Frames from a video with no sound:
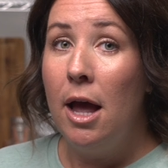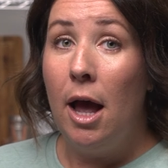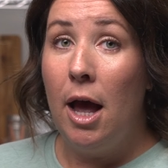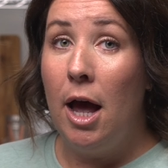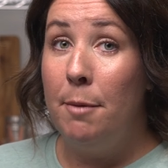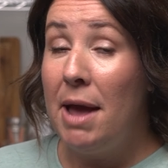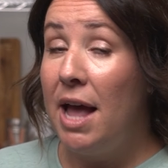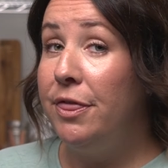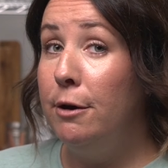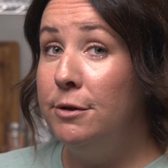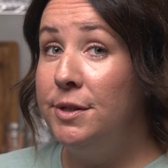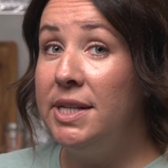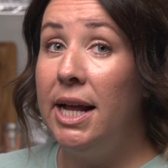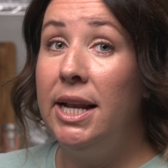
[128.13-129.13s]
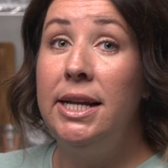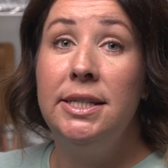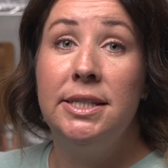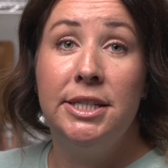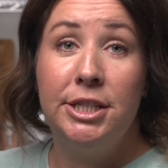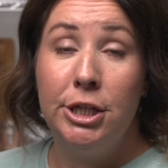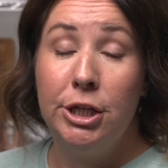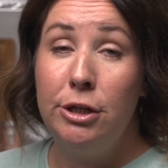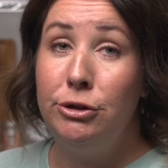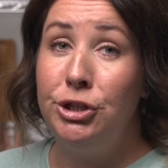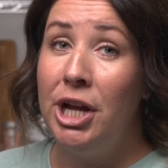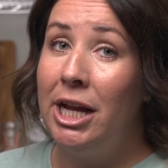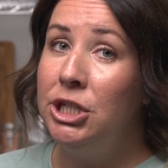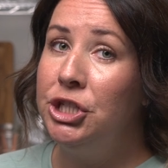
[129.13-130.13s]
at those settings until you
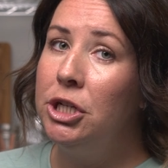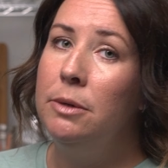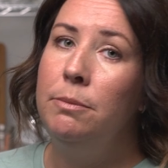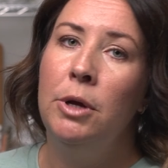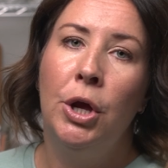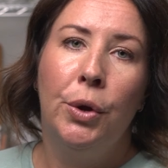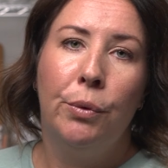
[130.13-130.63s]
change them.